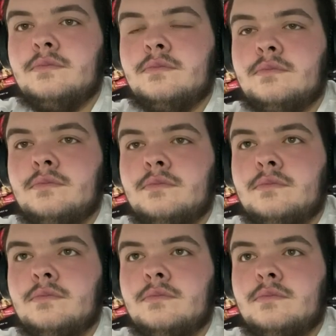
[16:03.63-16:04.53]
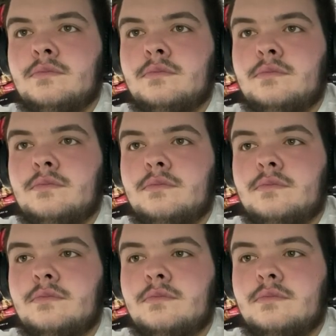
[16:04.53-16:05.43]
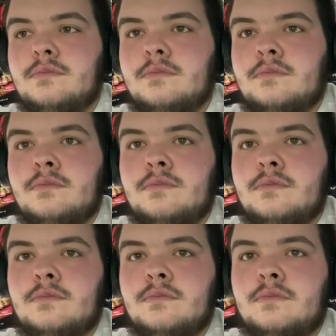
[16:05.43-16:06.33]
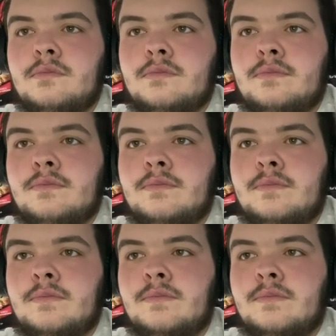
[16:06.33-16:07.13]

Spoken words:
No words are spoken by the person on screen.